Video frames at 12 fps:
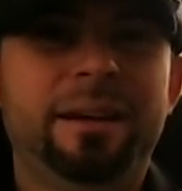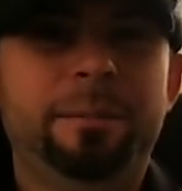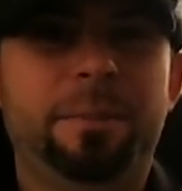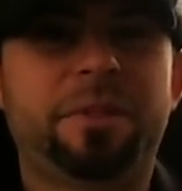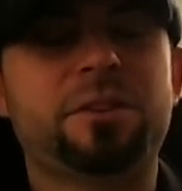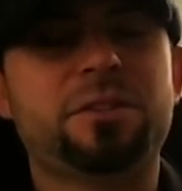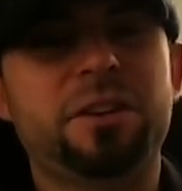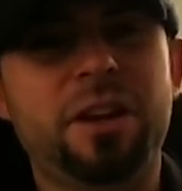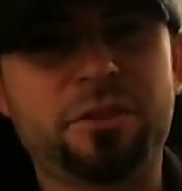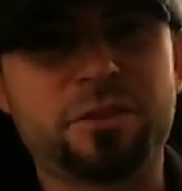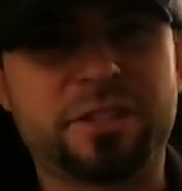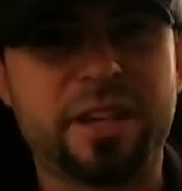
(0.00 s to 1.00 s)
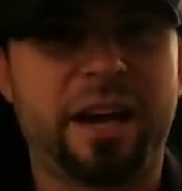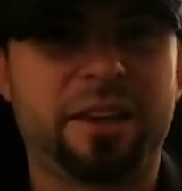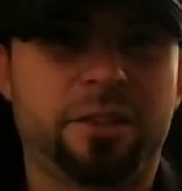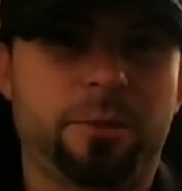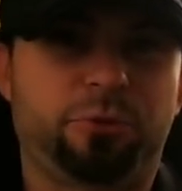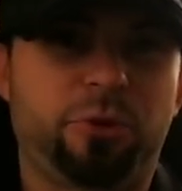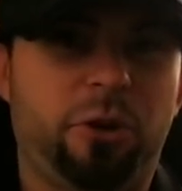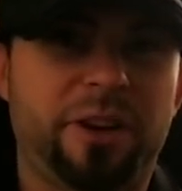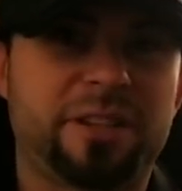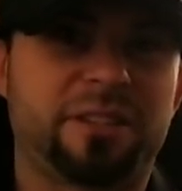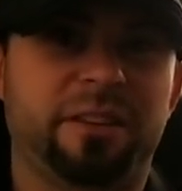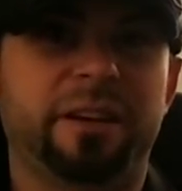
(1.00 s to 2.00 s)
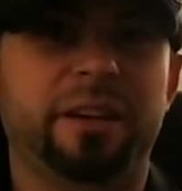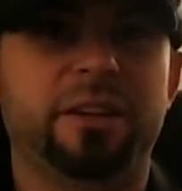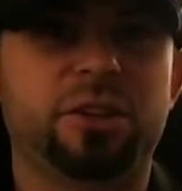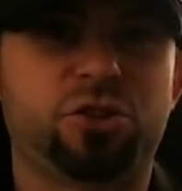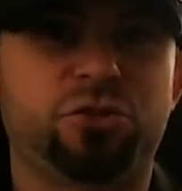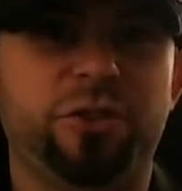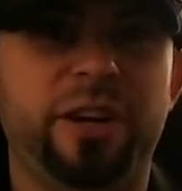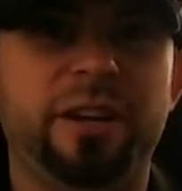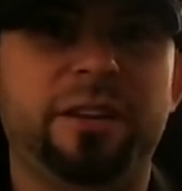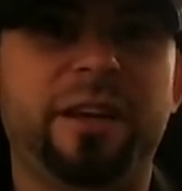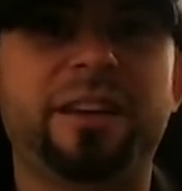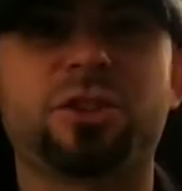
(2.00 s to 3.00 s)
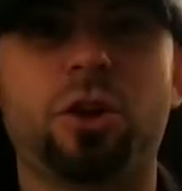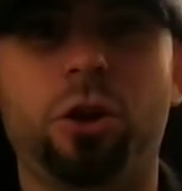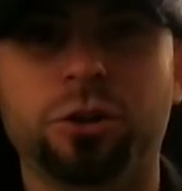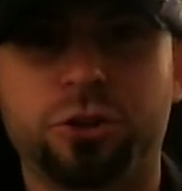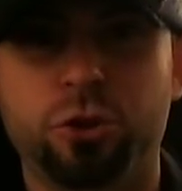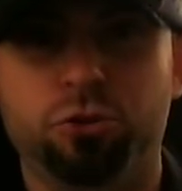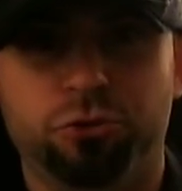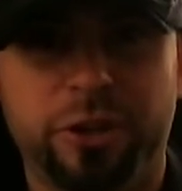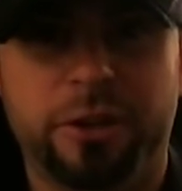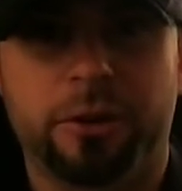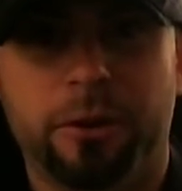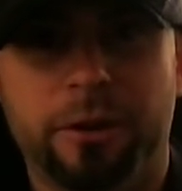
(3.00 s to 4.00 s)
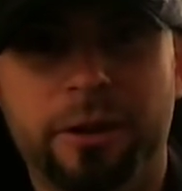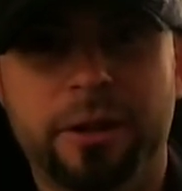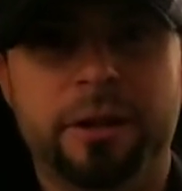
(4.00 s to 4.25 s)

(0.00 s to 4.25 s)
But there's another side of the pro wrestling industry that is all too real,